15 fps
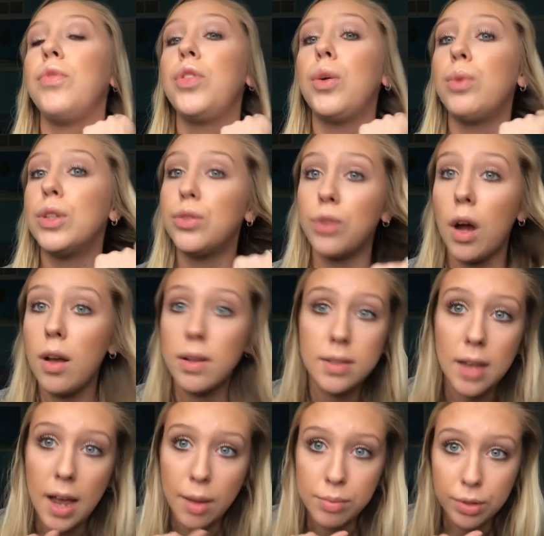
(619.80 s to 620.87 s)
the withdrawal is
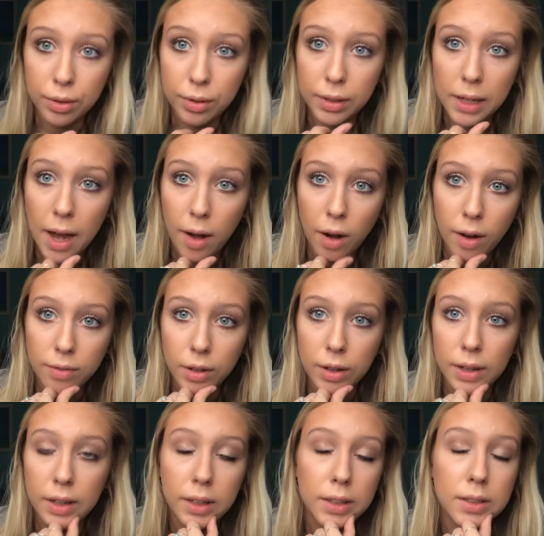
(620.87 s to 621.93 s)
absolutely god awful.
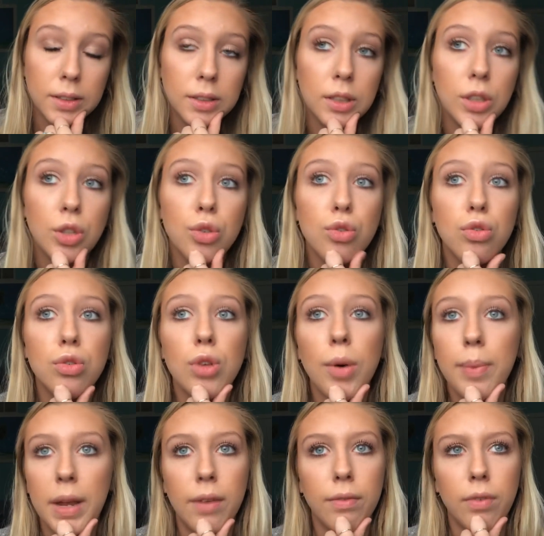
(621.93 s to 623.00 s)
It is so
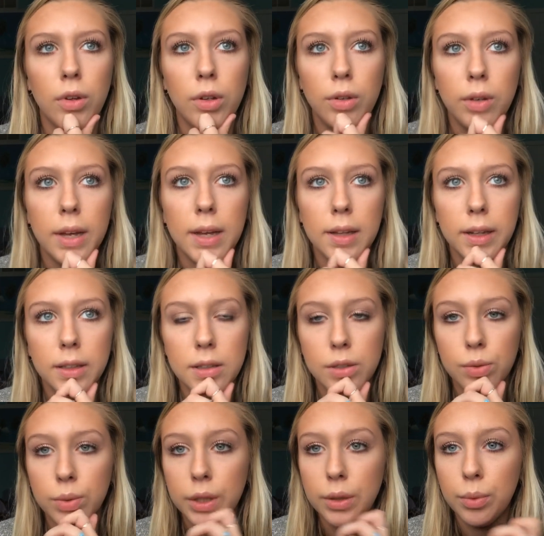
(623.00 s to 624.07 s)
painful. You get like
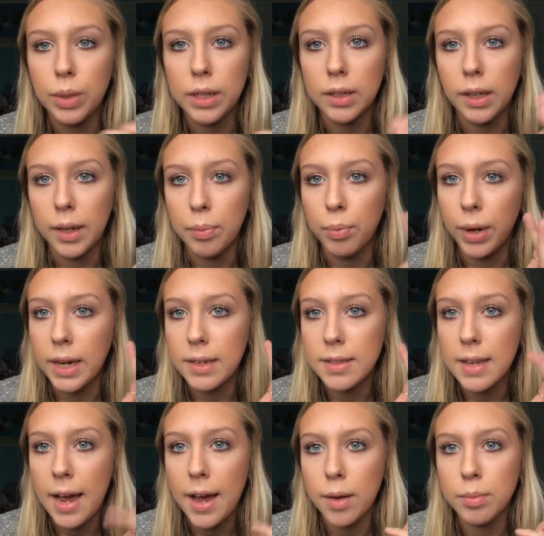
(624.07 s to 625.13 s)
these really weird like brain
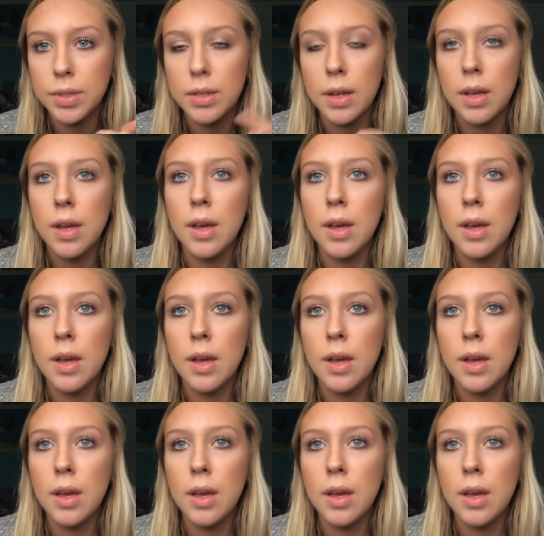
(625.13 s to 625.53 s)
zaps,